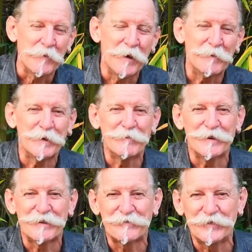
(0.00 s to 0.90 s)
When we
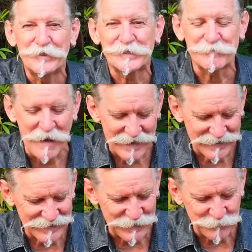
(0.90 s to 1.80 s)
were first
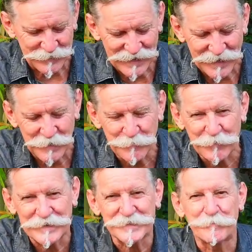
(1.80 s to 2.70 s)
making it, we had a
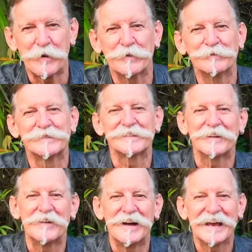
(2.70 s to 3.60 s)
bunch of bottles
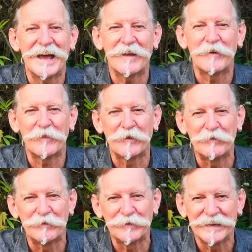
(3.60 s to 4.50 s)
lying out on the
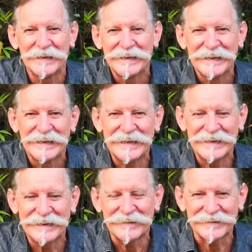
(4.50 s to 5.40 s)
lawn
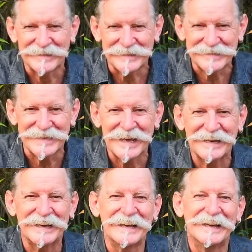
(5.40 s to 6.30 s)
here in the
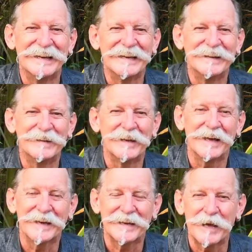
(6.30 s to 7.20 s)
sun and
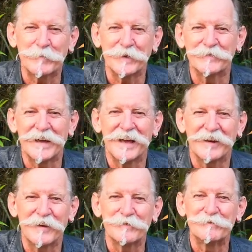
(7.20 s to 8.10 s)
a couple of our
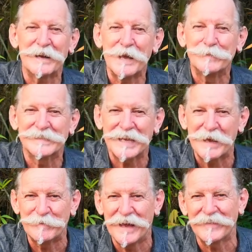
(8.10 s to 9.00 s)
local neighbours
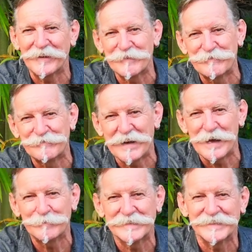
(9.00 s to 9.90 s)
came down, the local
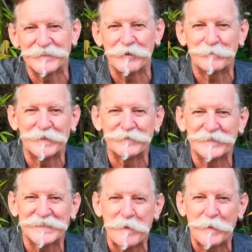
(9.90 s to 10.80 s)
farmers had dropped in
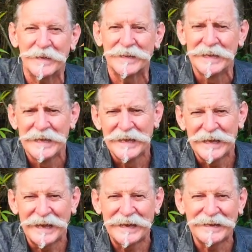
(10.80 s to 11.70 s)
for something
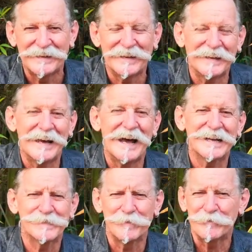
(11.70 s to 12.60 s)
and they
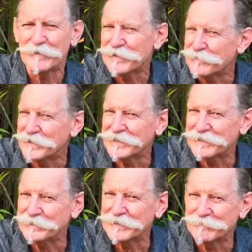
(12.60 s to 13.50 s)
asked my wife, what are you
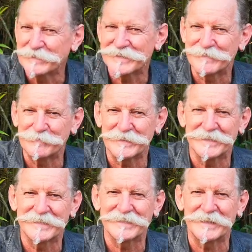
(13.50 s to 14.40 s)
doing? What's, what's
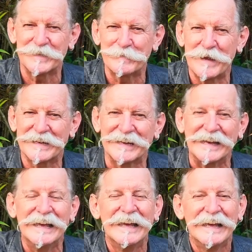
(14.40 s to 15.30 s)
this that you're
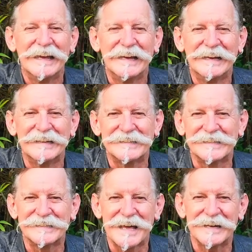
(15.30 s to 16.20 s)
making? And
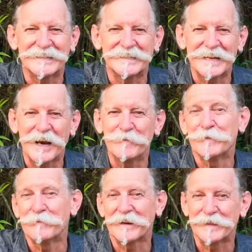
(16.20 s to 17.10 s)
she started to tell him,
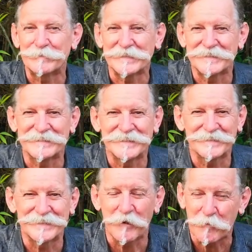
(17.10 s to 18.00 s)
and one of them just
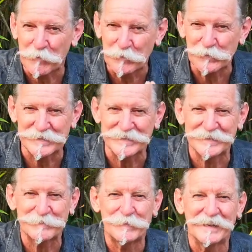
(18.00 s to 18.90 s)
sort of said, oh, pause
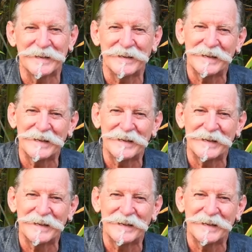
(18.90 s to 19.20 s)
just a minute.